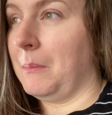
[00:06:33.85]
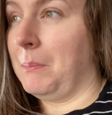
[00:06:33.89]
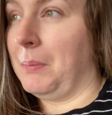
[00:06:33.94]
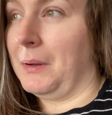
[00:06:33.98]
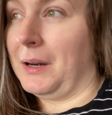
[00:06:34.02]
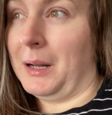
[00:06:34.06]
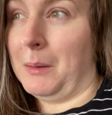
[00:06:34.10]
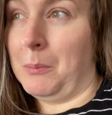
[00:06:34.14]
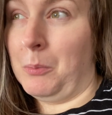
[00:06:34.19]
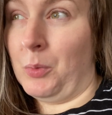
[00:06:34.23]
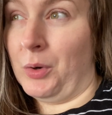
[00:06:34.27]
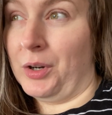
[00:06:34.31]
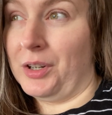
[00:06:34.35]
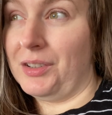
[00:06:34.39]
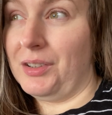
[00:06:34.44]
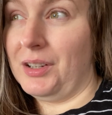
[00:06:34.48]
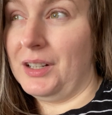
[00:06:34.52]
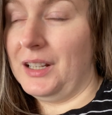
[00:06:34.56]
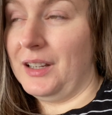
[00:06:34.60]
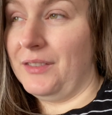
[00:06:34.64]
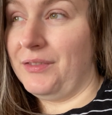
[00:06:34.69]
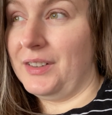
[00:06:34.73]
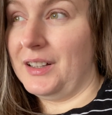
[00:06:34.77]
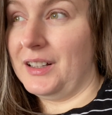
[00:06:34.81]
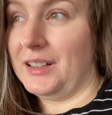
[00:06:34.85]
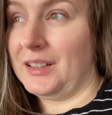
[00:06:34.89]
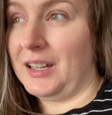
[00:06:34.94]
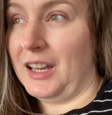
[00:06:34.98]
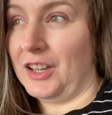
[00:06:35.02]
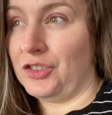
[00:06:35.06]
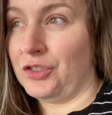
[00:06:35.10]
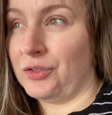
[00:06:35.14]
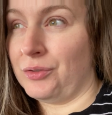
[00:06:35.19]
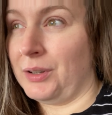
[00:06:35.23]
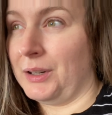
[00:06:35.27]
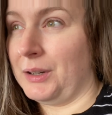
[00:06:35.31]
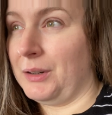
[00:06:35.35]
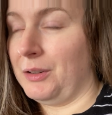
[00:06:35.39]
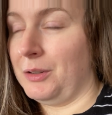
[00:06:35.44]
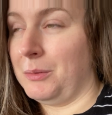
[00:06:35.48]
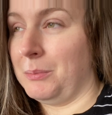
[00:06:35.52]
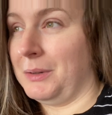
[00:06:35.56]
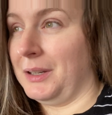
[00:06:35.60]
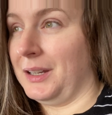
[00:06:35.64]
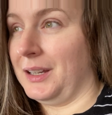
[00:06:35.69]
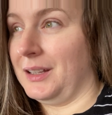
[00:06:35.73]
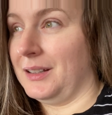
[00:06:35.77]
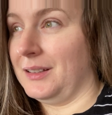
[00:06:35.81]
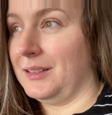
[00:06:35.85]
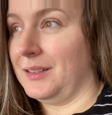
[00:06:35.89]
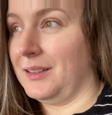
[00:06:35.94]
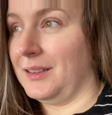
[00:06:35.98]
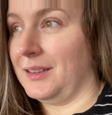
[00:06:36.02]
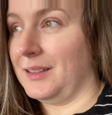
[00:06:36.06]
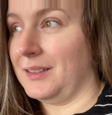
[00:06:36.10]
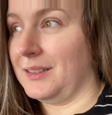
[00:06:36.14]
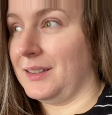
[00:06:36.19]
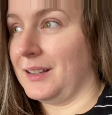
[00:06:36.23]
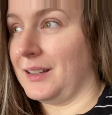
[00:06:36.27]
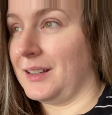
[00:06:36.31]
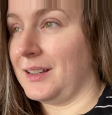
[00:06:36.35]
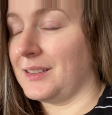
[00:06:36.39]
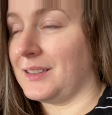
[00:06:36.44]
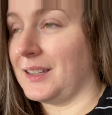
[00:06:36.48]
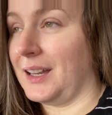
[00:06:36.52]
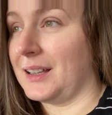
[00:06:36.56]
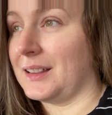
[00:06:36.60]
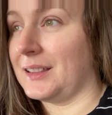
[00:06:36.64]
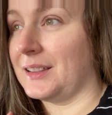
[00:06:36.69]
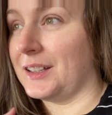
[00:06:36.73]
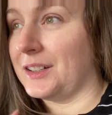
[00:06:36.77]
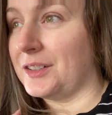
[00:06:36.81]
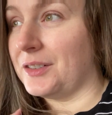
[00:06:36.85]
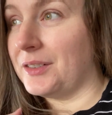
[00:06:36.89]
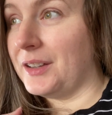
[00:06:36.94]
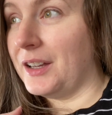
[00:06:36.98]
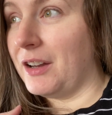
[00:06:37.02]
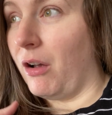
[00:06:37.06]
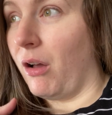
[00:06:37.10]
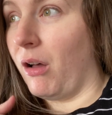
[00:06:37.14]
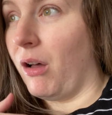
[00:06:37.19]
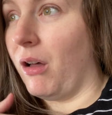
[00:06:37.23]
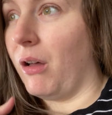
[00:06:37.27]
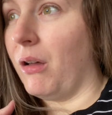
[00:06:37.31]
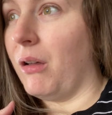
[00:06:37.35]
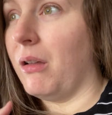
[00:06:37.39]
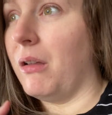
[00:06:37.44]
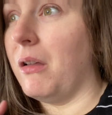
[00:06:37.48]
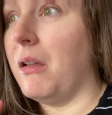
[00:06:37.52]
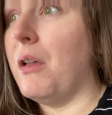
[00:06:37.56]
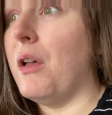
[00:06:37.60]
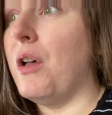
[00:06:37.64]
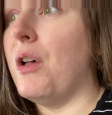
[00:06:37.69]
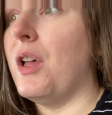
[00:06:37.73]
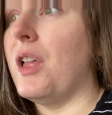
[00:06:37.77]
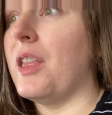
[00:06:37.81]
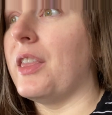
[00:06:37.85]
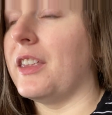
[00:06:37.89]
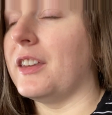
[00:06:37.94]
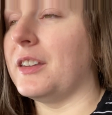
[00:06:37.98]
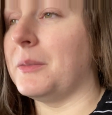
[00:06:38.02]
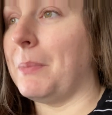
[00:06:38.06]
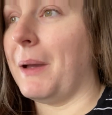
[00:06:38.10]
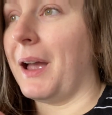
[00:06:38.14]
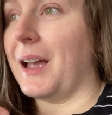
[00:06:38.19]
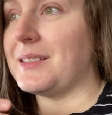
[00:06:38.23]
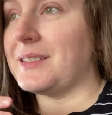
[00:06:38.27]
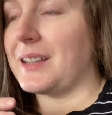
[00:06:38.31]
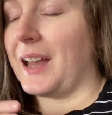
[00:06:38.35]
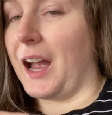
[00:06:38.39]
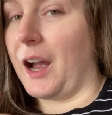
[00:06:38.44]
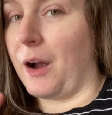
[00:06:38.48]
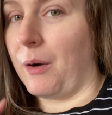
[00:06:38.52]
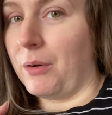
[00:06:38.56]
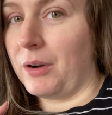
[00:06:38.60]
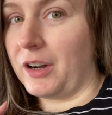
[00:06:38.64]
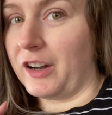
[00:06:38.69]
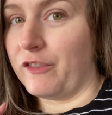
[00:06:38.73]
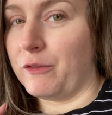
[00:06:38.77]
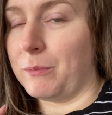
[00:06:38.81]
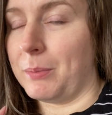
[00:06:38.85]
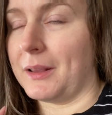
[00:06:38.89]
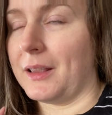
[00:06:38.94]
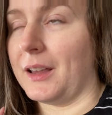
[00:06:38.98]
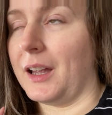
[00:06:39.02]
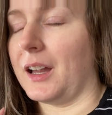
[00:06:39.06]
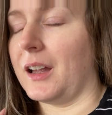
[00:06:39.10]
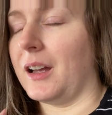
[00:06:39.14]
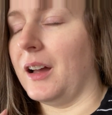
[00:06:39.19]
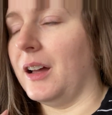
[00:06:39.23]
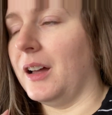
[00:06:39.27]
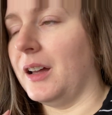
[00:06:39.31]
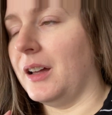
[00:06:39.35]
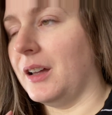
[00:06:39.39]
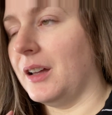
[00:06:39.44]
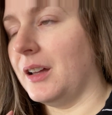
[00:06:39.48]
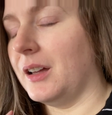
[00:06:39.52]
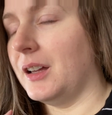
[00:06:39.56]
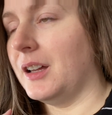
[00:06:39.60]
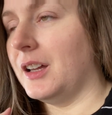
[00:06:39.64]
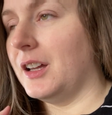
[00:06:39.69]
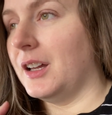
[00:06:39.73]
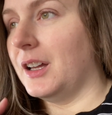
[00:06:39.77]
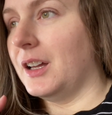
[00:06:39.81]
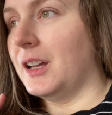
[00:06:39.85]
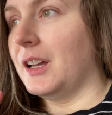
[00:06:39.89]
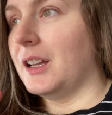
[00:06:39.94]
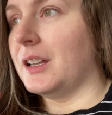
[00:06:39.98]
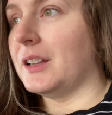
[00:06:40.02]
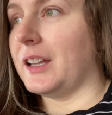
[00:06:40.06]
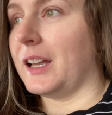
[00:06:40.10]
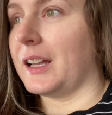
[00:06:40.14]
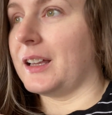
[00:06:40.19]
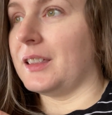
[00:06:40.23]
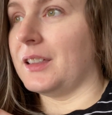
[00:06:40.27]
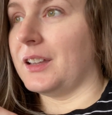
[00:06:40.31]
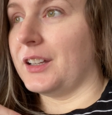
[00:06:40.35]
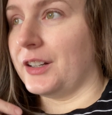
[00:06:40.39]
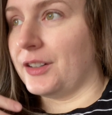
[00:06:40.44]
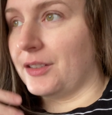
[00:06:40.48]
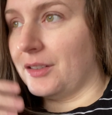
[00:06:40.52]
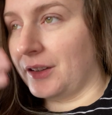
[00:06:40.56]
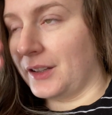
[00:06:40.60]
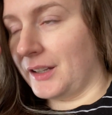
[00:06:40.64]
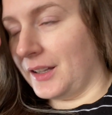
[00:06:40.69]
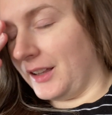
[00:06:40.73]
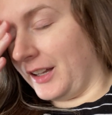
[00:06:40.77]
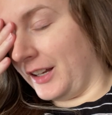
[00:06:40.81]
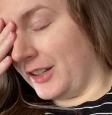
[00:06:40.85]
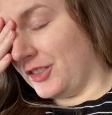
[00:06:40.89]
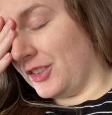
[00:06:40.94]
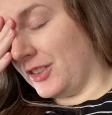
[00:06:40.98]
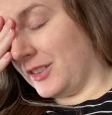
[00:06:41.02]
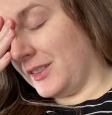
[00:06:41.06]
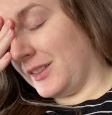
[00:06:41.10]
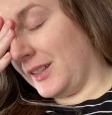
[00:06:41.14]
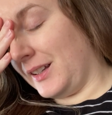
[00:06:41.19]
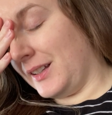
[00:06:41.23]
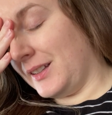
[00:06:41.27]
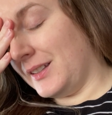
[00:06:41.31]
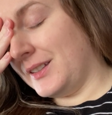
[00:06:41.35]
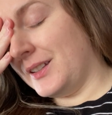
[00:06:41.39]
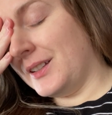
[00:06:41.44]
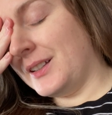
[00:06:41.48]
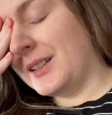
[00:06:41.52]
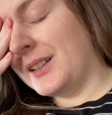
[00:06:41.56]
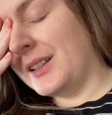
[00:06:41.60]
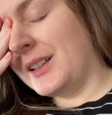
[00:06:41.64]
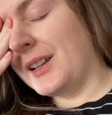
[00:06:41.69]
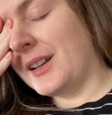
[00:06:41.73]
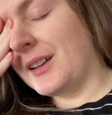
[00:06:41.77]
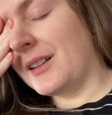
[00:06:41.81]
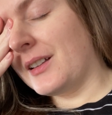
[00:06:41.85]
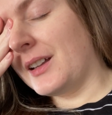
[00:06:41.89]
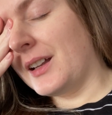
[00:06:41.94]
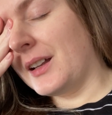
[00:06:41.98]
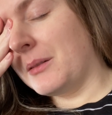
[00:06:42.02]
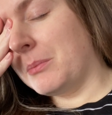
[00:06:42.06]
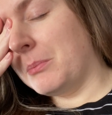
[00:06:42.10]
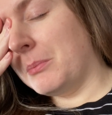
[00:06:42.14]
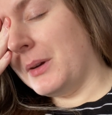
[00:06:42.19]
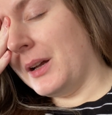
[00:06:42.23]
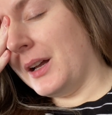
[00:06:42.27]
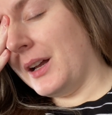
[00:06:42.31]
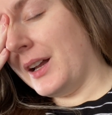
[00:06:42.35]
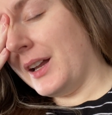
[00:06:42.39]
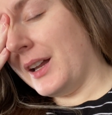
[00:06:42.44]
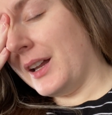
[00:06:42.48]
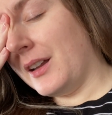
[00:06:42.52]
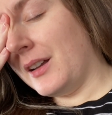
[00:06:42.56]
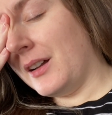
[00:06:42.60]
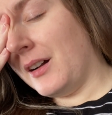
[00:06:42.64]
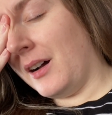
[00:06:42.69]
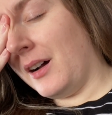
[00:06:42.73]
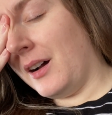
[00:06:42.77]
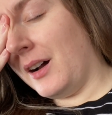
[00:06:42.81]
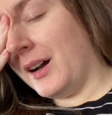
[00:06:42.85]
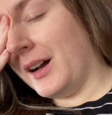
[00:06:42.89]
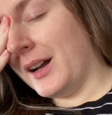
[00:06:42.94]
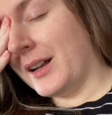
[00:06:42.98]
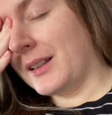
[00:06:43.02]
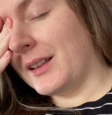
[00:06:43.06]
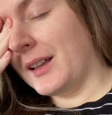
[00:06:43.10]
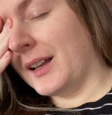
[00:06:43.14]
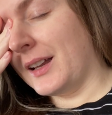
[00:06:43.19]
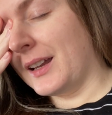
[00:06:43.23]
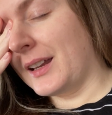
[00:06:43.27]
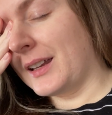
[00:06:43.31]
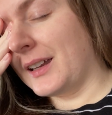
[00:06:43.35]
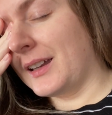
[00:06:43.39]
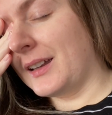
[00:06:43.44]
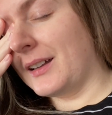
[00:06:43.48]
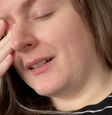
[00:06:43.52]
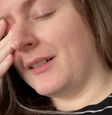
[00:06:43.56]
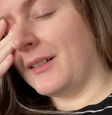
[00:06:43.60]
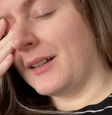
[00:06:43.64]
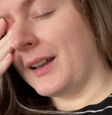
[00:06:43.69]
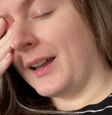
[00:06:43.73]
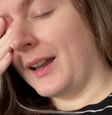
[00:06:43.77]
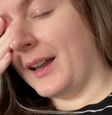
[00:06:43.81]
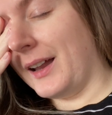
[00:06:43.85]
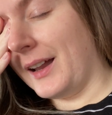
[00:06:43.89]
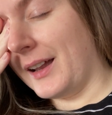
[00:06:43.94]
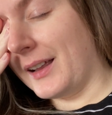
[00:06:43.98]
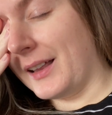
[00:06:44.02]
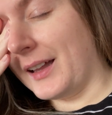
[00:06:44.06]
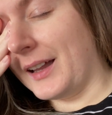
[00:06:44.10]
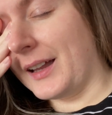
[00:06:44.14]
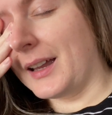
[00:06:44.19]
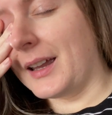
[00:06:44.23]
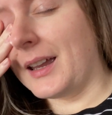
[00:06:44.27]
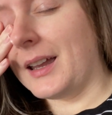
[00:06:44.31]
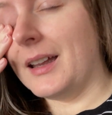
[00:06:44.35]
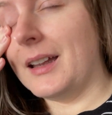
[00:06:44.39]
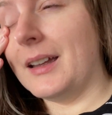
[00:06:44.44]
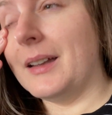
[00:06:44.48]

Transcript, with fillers: I'm wondering if it has triggered me into this thing. Cause like literally all this past hour, I've been like literally like just like sitting here, like my God, like, okay, like,